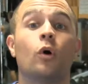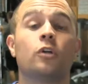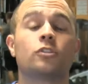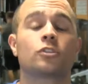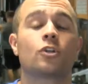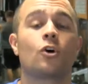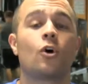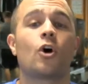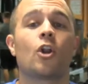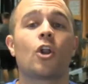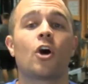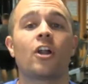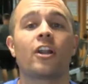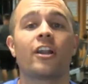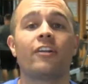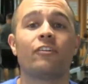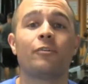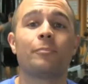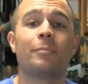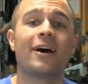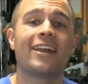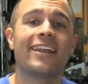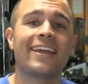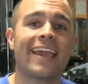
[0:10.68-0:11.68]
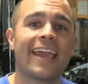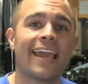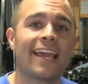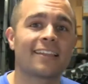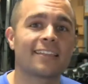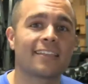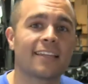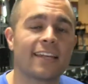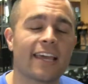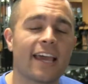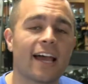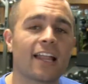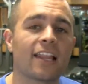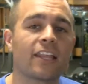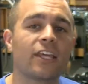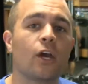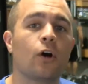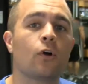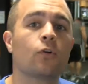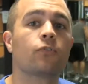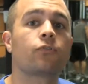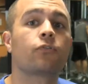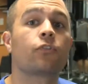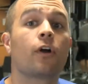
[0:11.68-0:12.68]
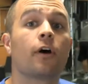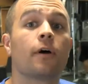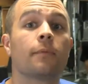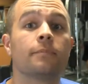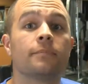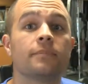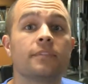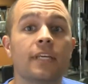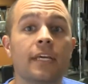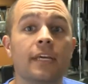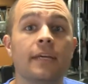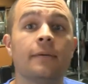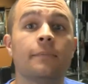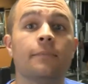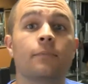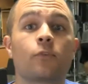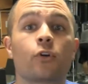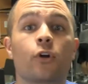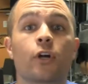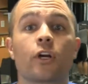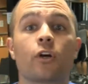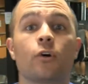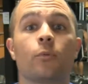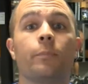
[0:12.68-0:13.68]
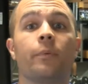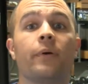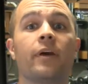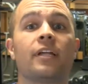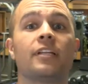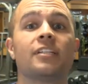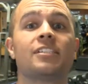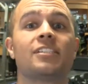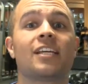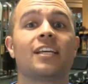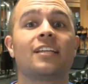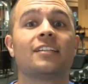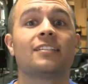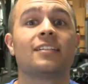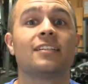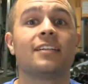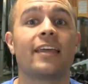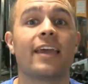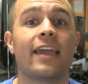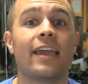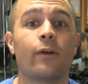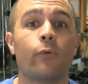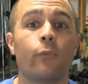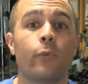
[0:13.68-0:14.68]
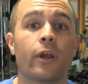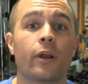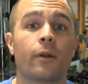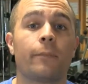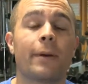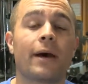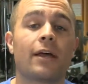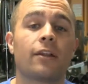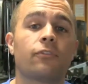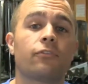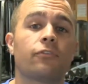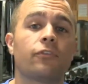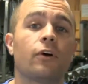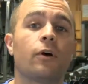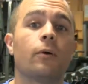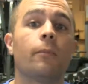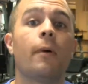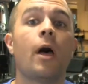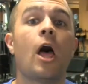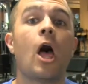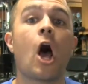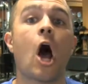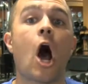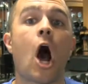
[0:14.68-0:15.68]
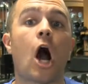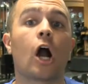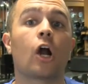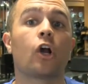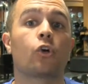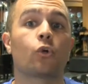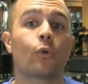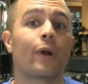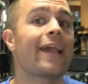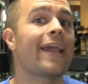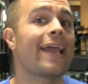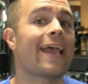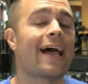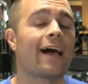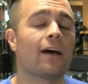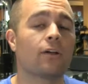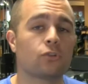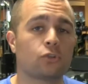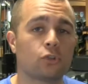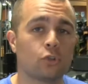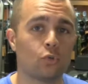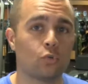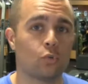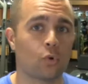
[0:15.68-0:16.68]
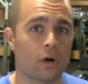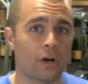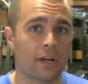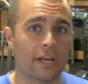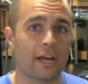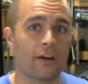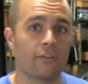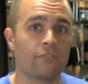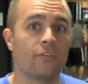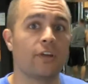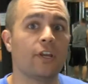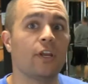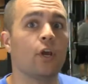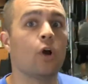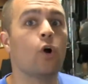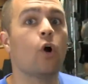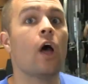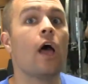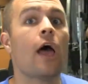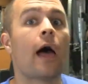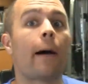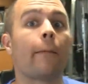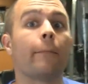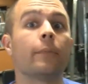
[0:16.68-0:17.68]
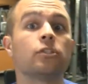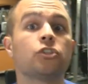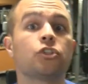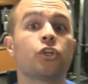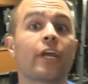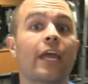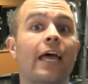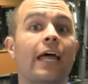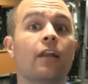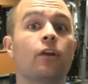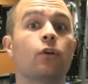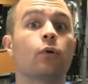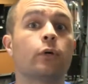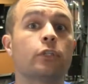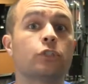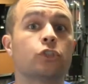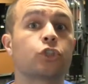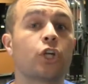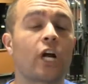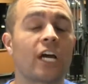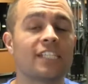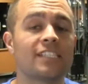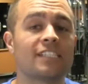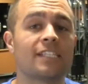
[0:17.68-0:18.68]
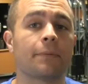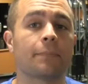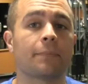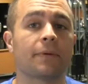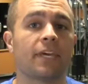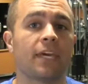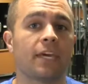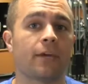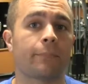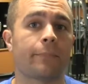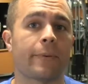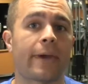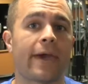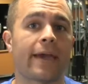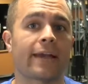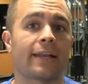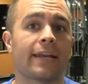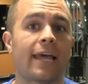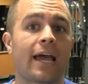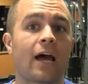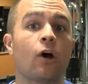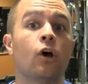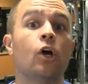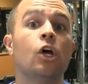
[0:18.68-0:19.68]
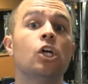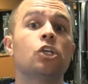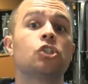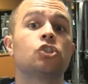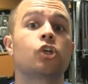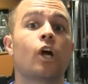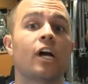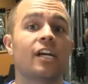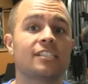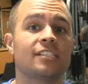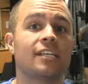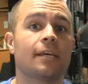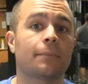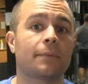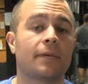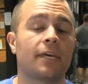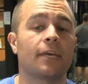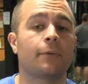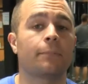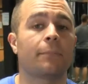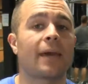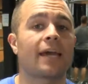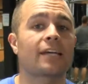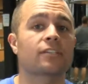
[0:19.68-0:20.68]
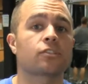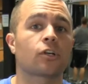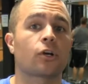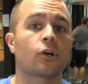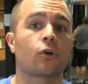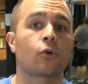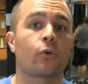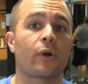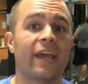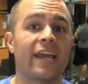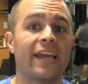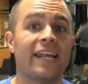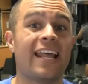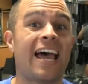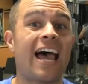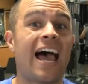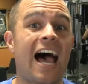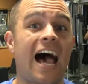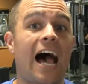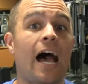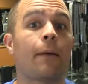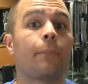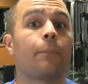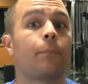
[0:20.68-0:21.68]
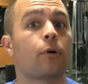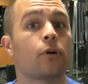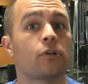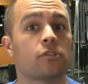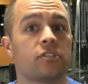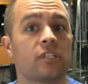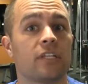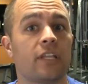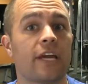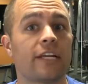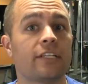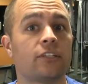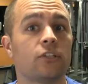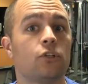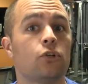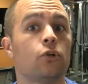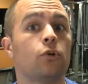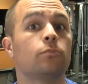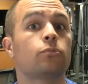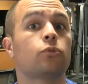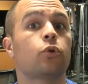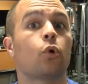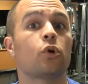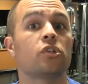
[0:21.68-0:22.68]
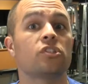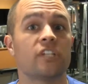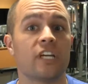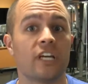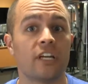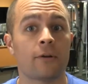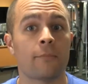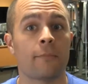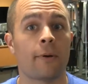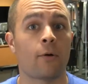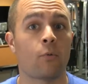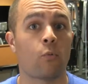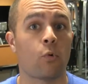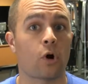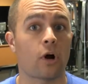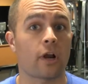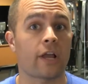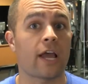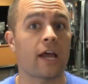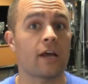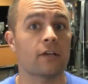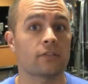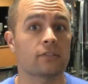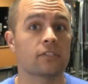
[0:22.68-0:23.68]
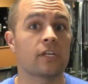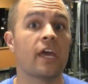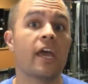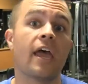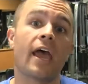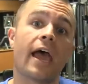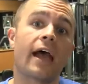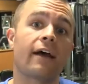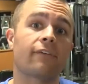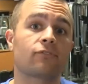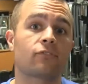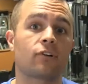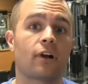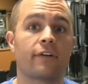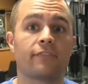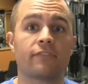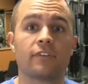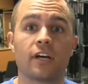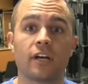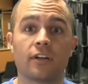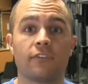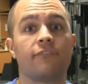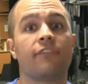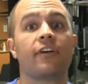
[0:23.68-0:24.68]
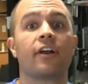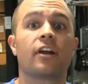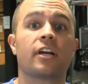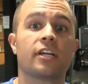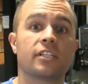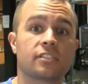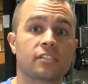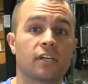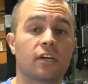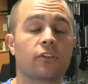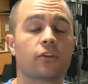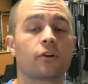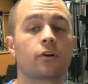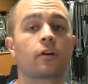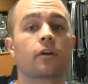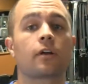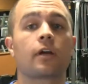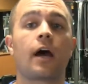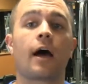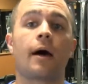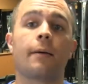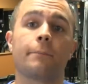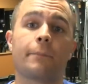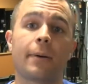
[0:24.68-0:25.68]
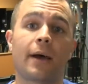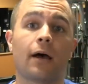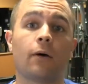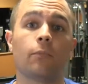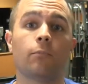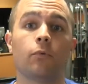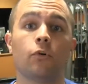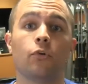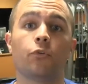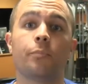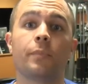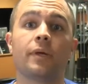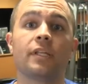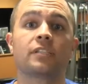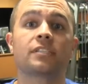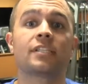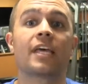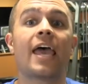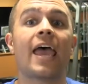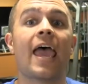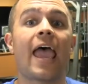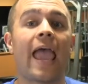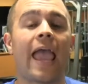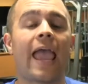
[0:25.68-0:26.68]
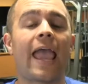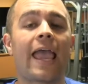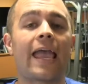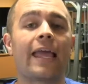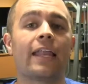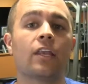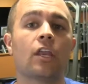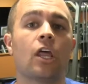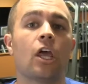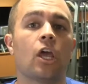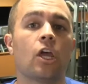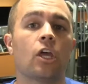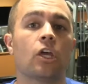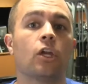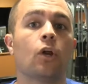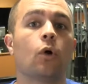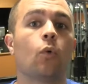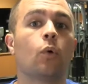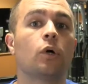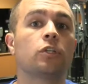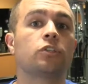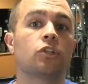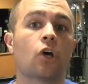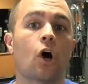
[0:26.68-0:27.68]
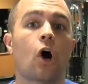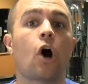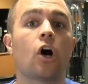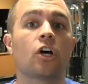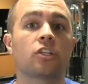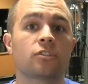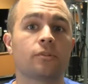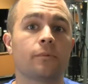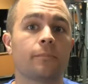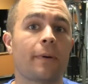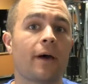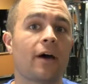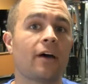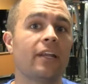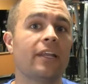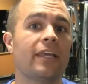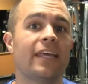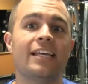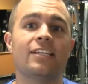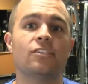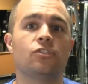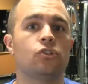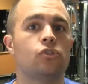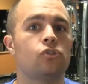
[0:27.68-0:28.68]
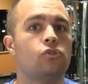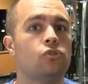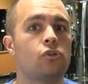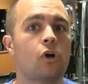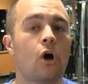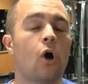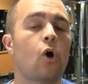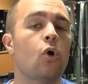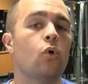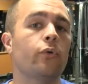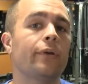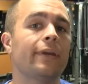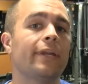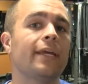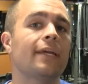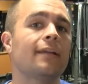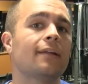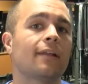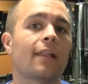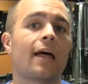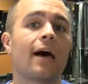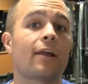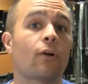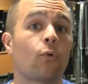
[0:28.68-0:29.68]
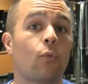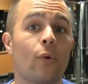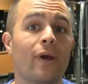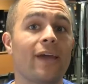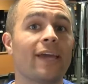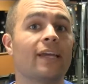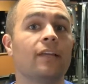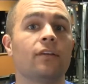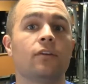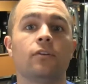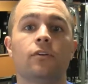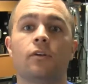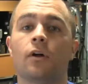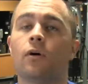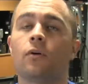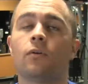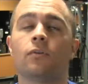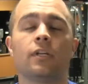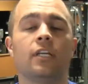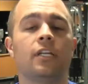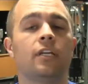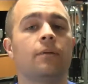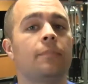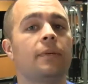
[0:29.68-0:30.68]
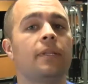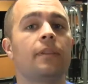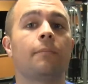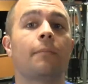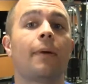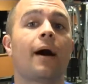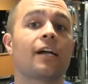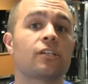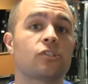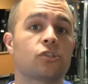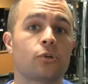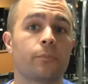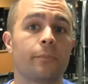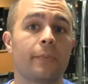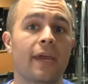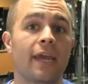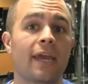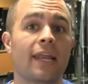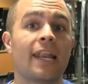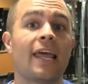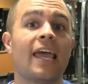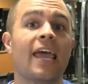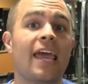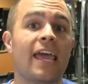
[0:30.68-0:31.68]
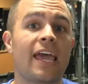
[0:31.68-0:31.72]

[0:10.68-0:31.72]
What's going on everybody? Anthony Alayon from Team Critical Bench and today we are about to film a great how-to workout video. I'm gonna show you how to do a tricep kickback. Now, tricep kickbacks are great. I personally like to do them towards the end of my workouts after I've done various other compound movements. And you know what's awesome about it is you don't need a lot of weight. You don't need to be the macho man.